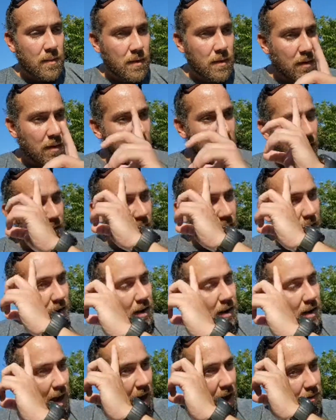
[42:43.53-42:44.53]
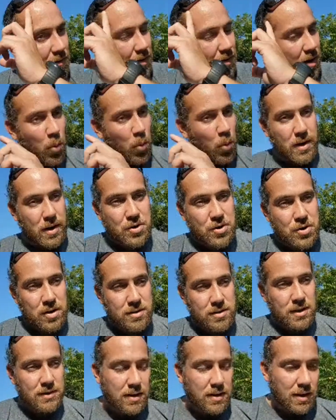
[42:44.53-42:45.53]
and having
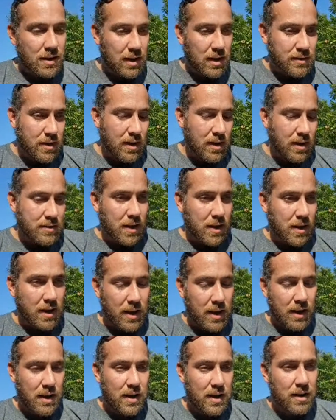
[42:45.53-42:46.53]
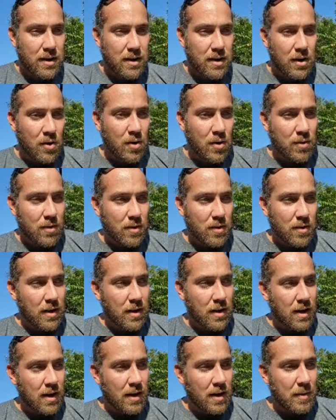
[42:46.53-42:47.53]
questions as a kid,
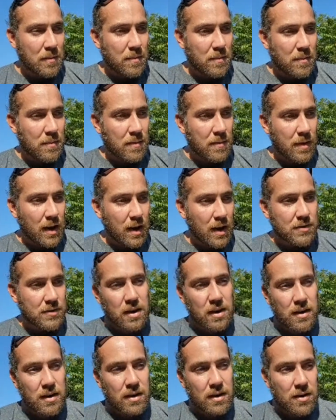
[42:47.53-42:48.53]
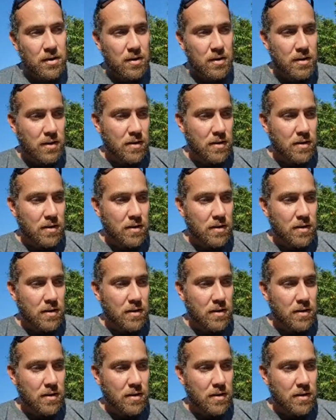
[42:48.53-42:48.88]
asking your